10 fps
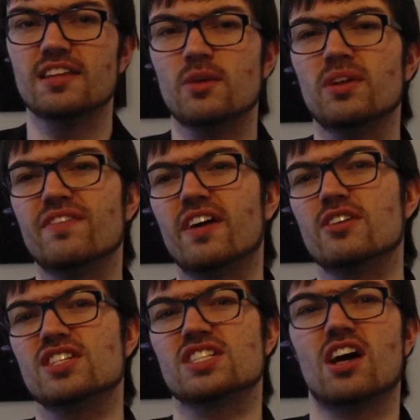And then when he
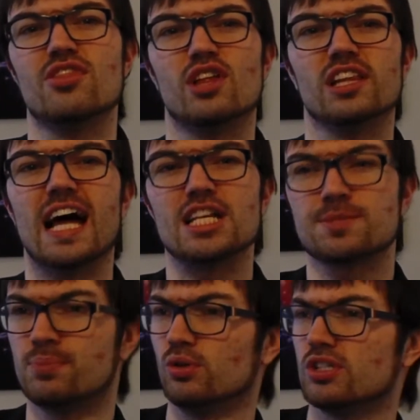fires his gun, the
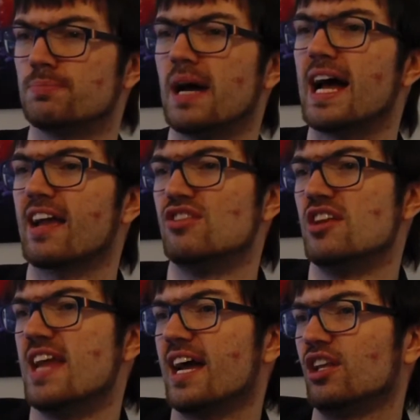latch pulls back and the
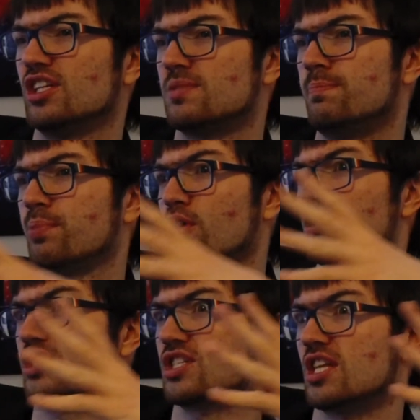necklace
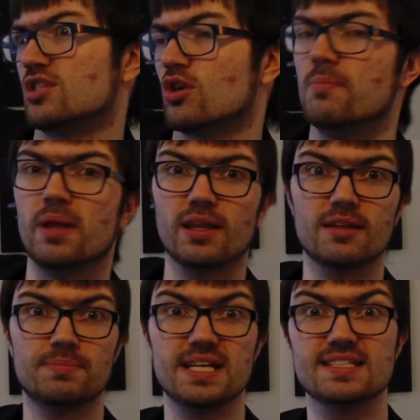bursts into a
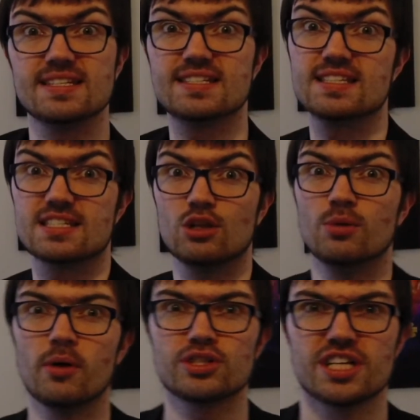million pieces in slow
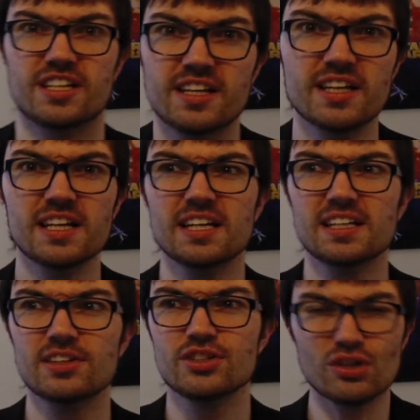motion.
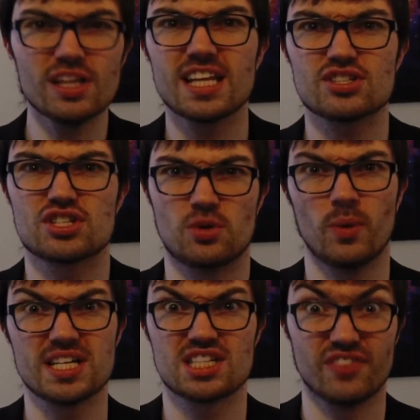Surely that's just a
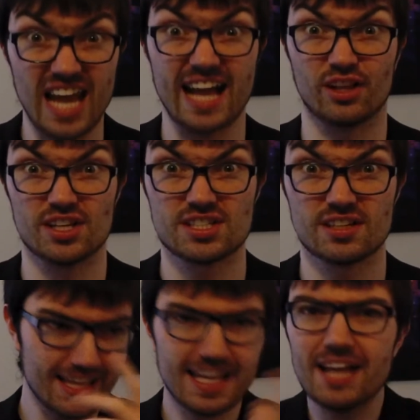waste of a necklace.
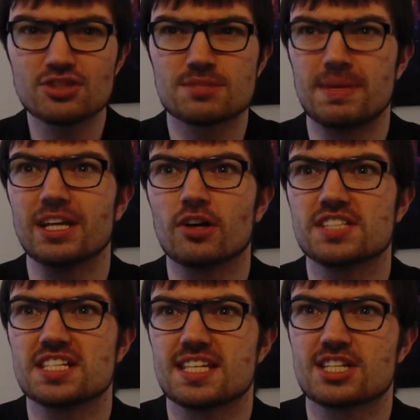It can't just be an
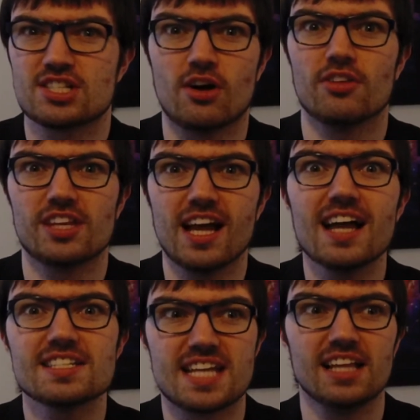artistic shot, the guy
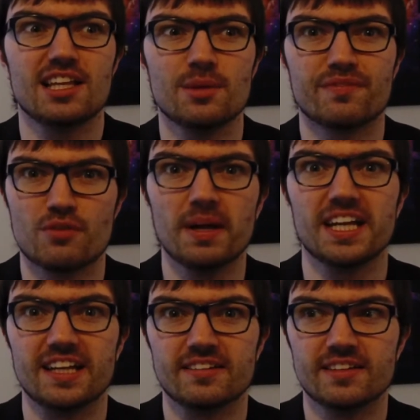is killing them for money.